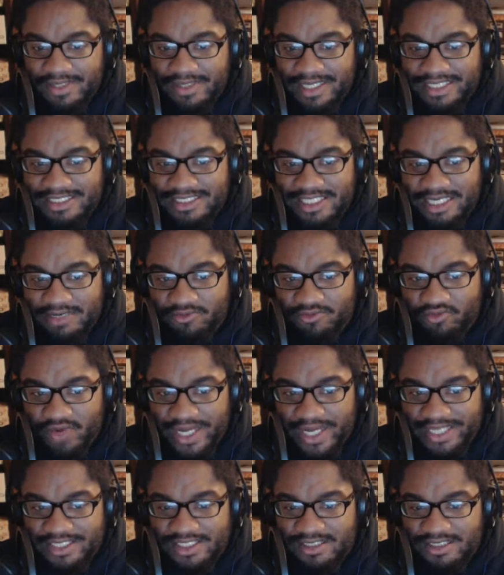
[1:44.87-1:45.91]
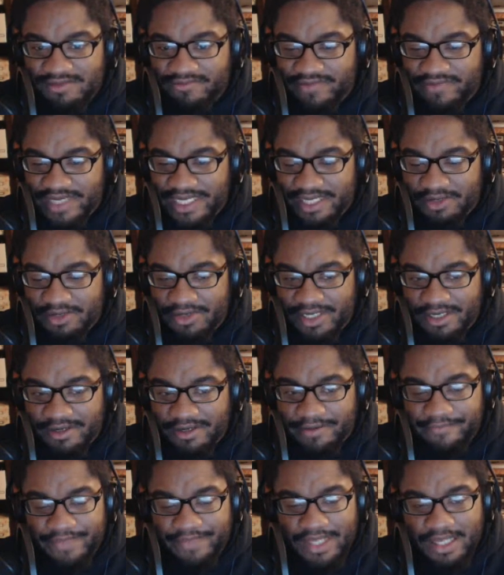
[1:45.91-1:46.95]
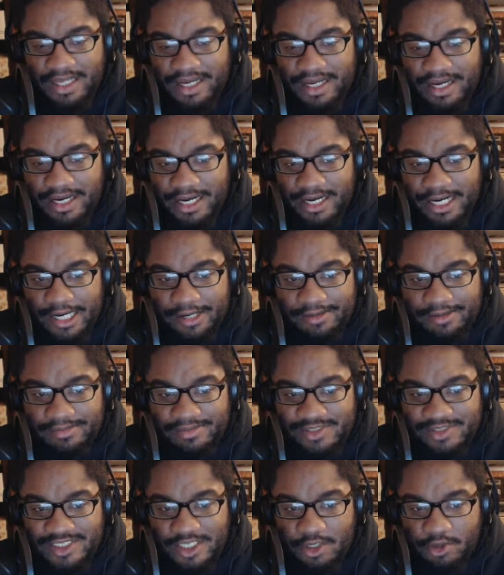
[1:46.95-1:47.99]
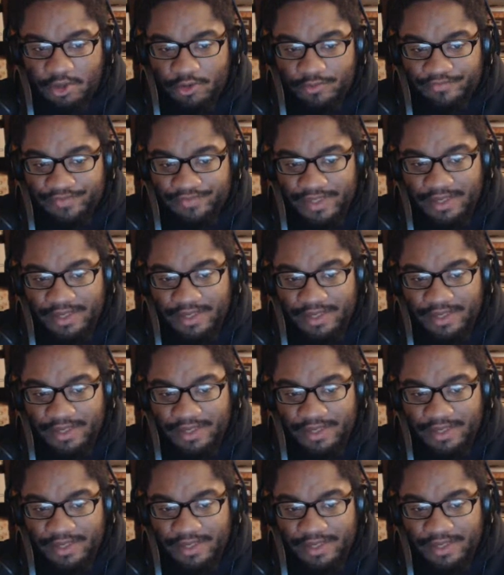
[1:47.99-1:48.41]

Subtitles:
get right to the video here. So